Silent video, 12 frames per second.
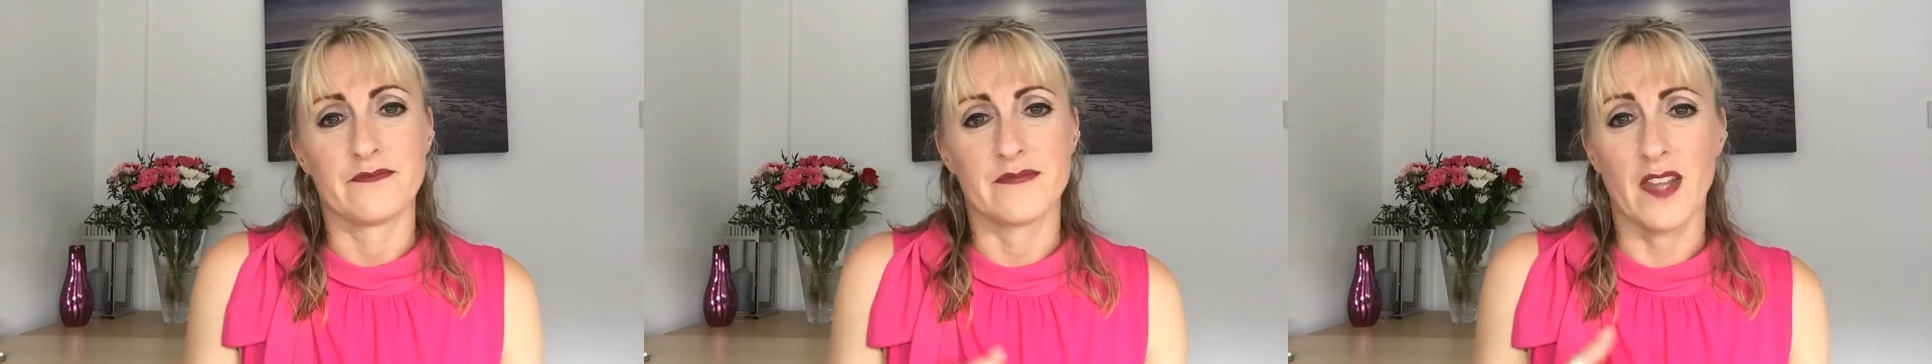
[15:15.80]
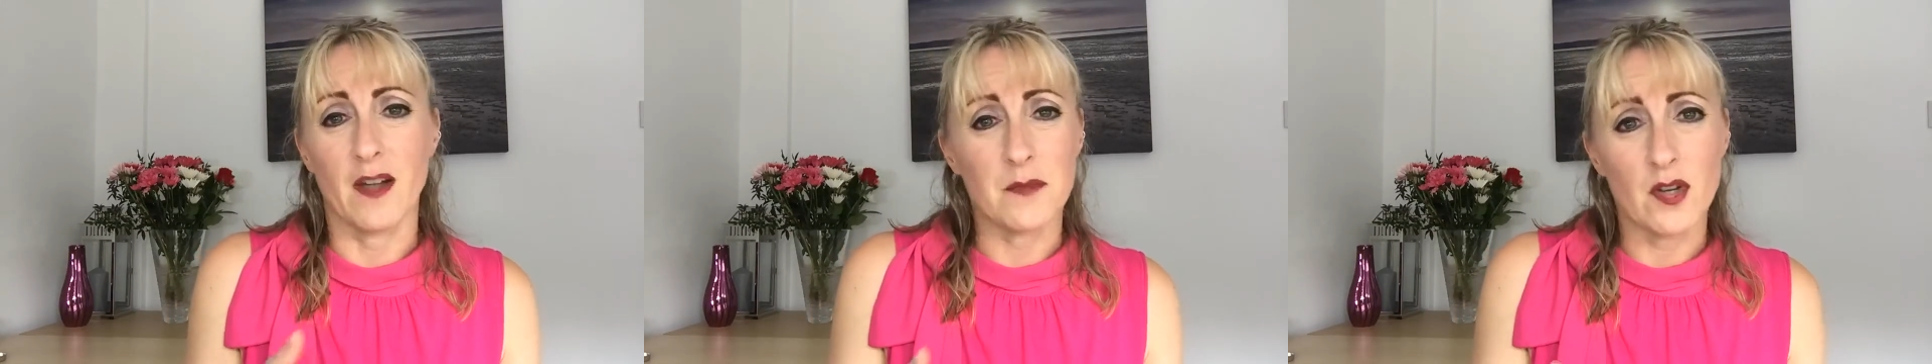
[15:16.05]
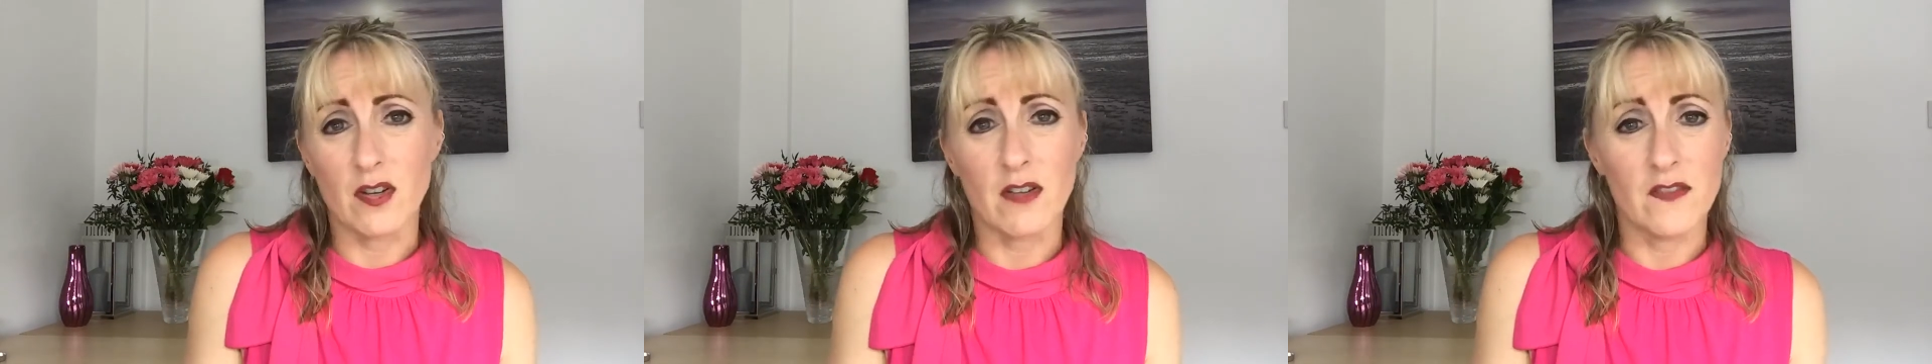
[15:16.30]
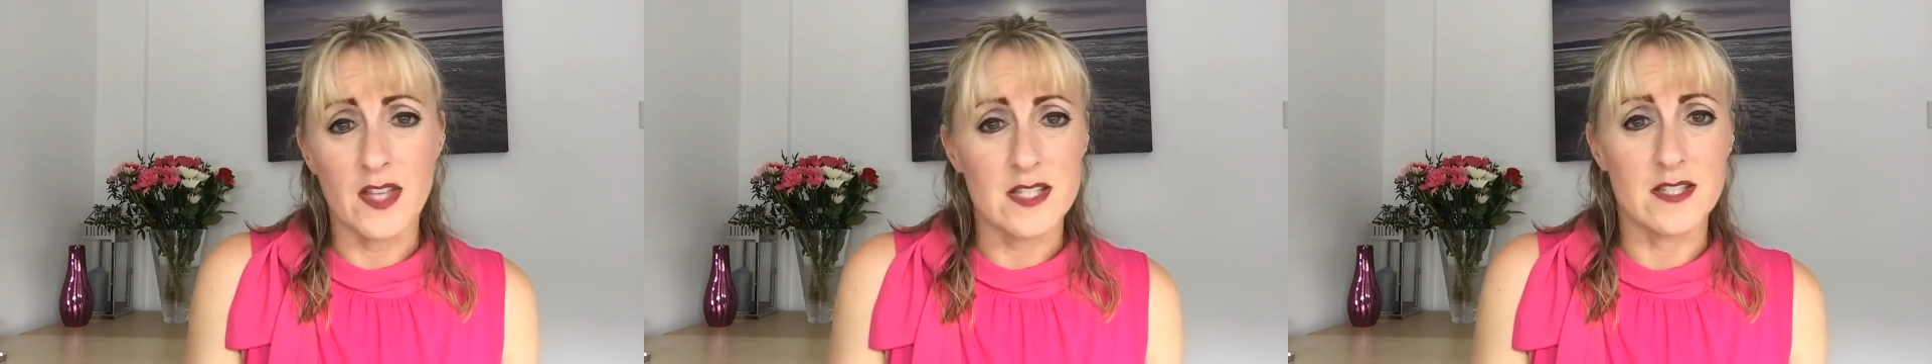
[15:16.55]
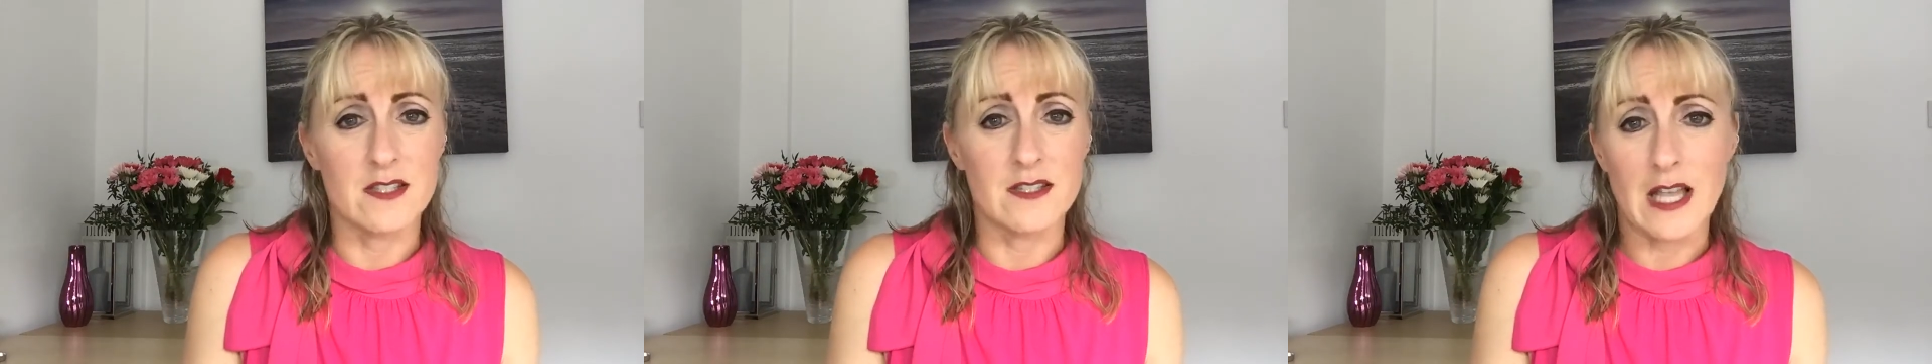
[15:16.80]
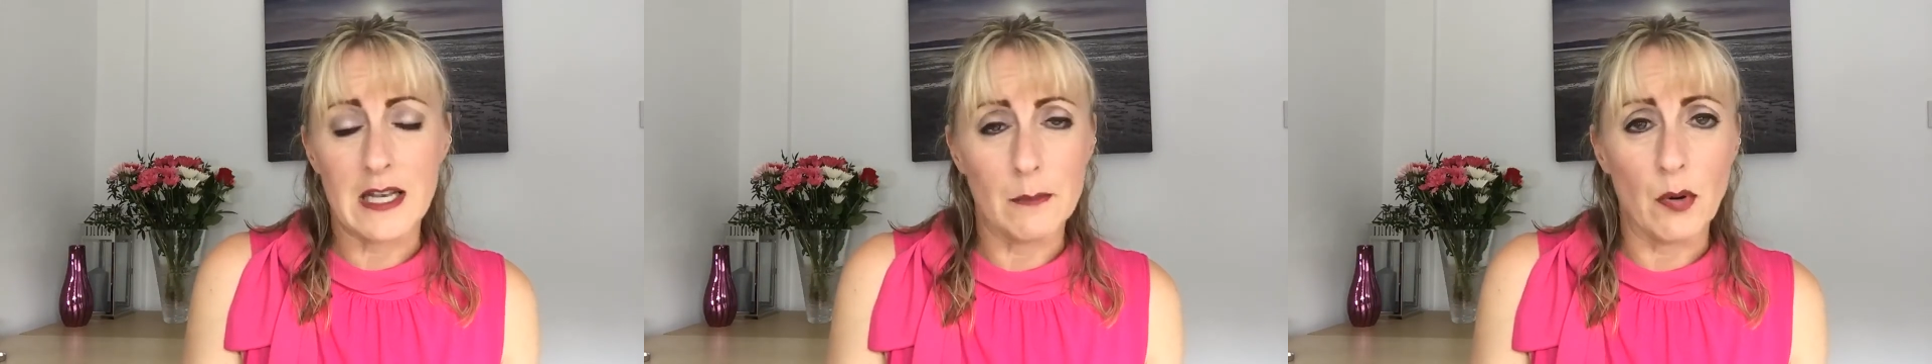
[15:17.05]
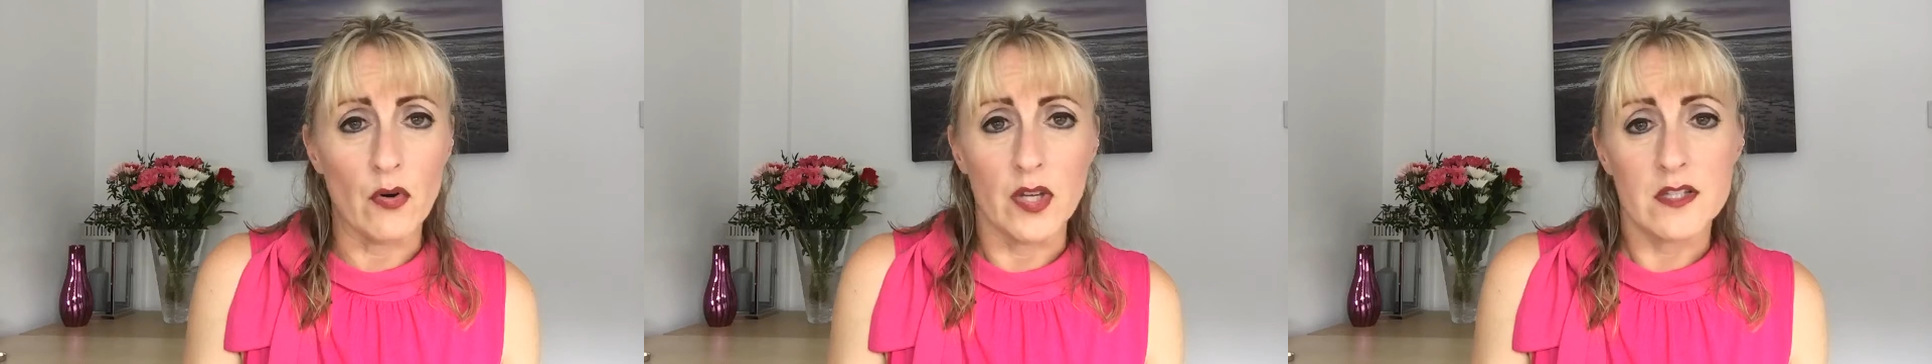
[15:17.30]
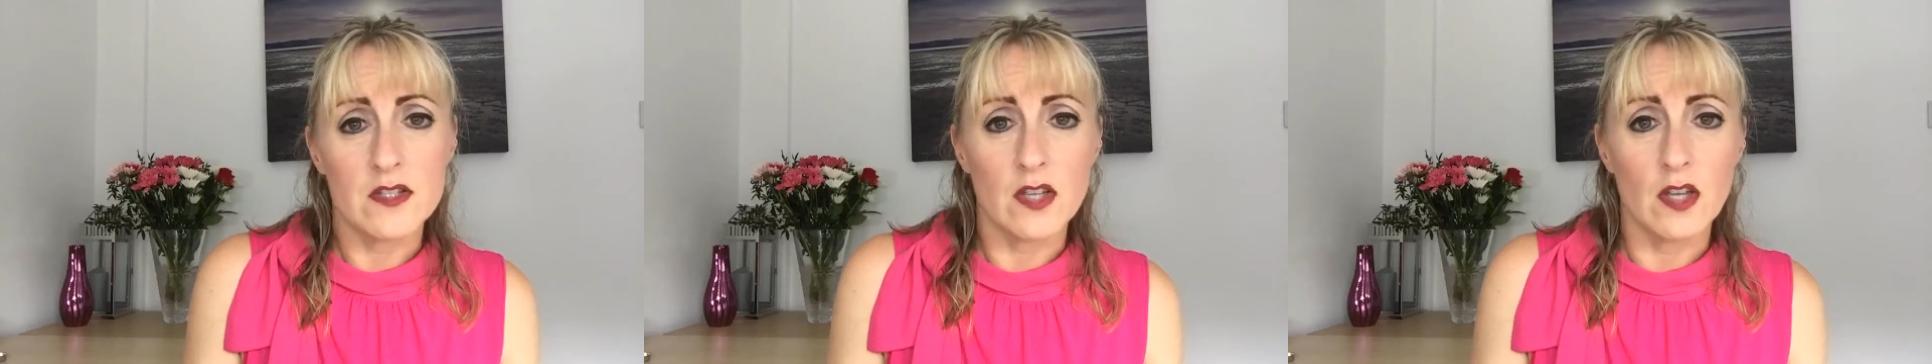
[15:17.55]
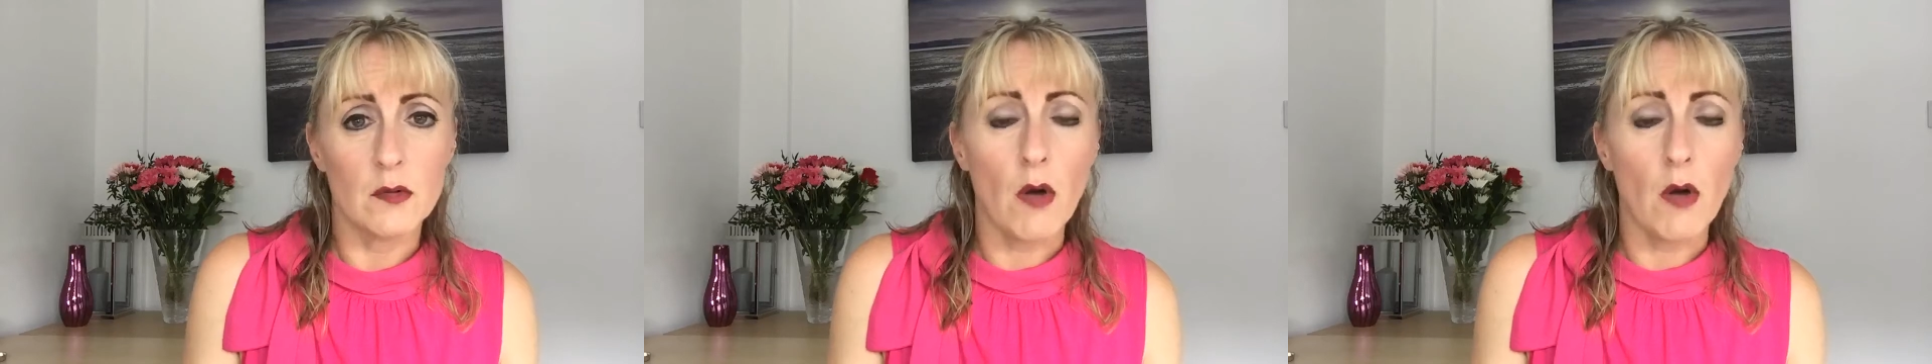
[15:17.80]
I'm not convinced there's any point to.